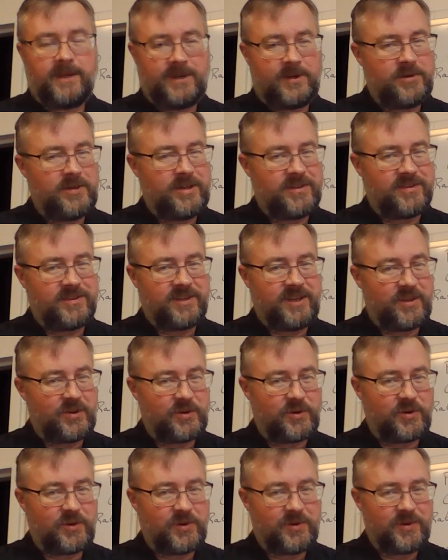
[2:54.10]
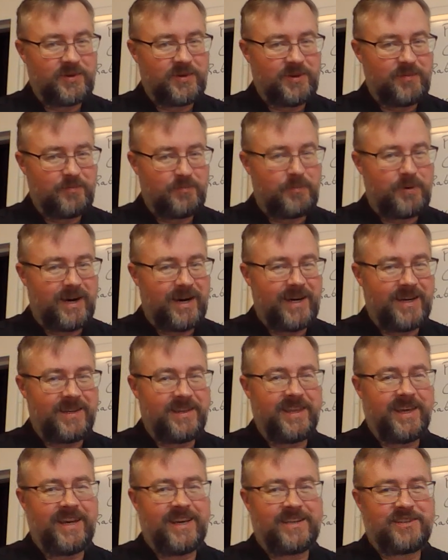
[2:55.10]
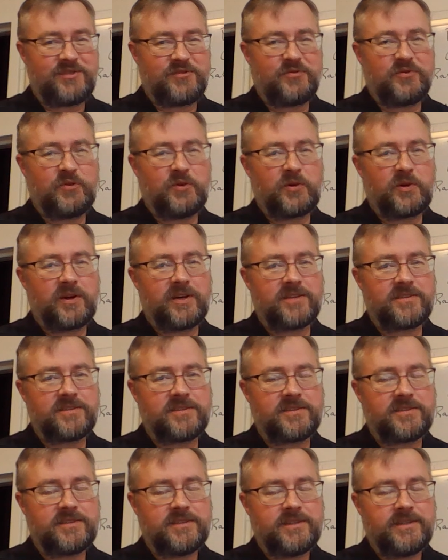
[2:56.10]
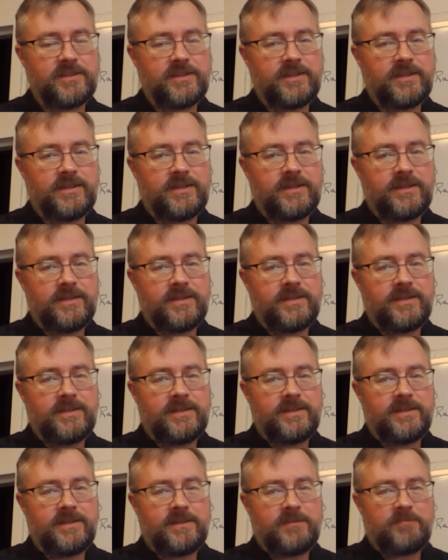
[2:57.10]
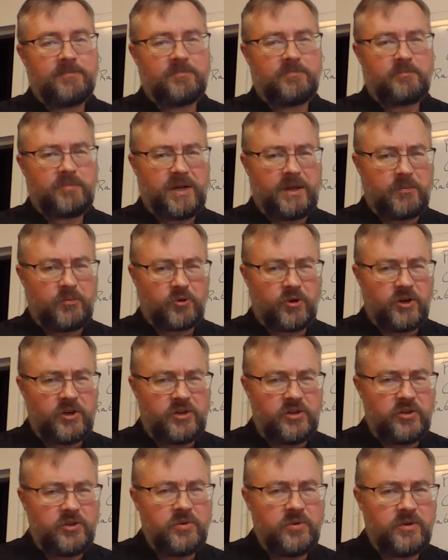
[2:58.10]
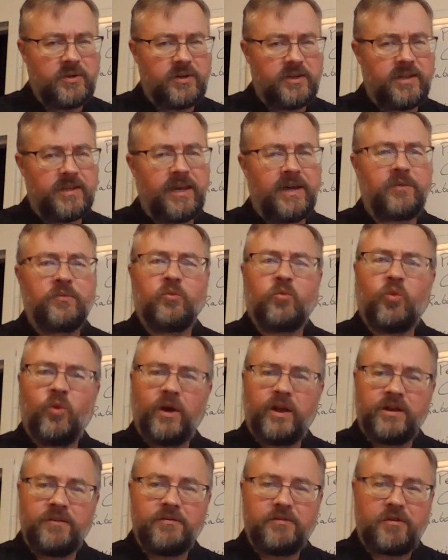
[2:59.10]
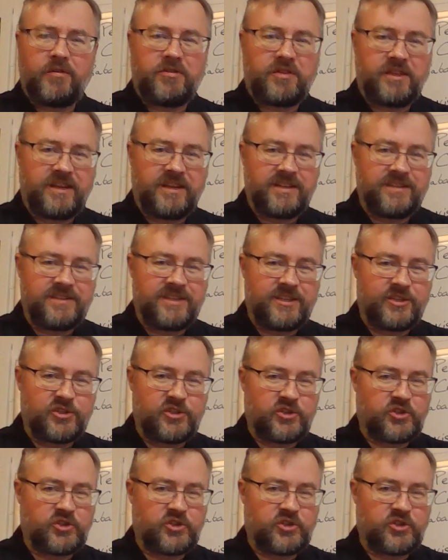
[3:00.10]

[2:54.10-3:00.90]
I know that's another podcast for us. But he brought unity, and one of the things that